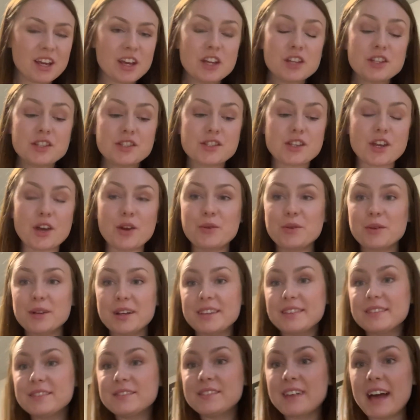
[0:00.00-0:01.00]
So
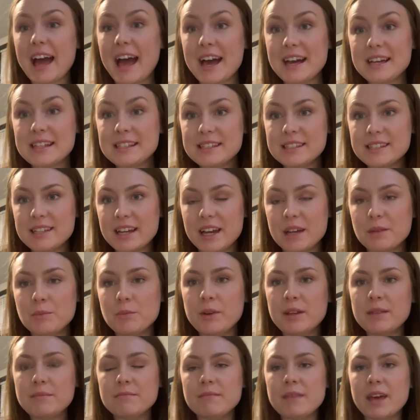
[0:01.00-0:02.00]
last time
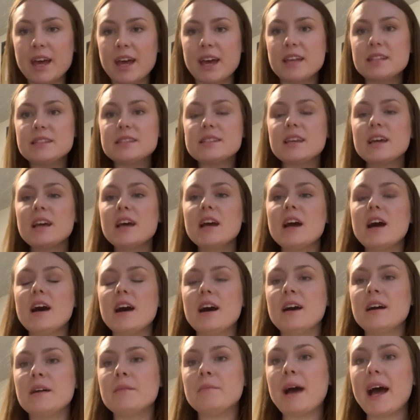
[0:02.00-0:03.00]
we met,
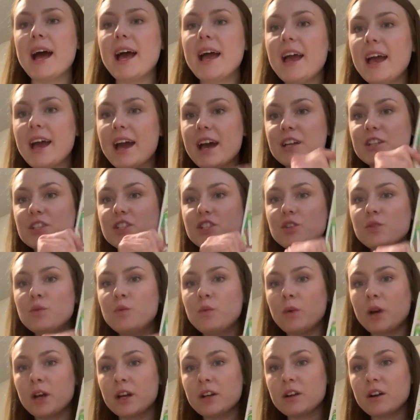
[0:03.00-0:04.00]
I had you
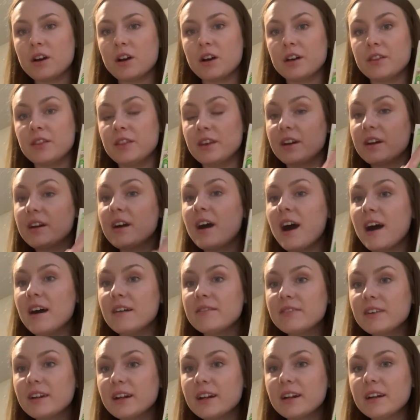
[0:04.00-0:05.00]
work on the
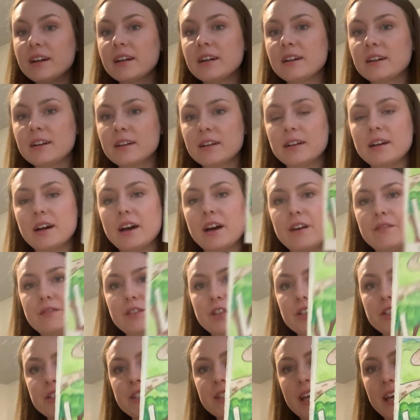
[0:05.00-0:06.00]
cover of
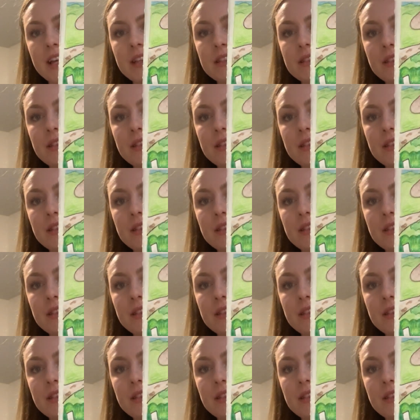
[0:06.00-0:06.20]
your Saints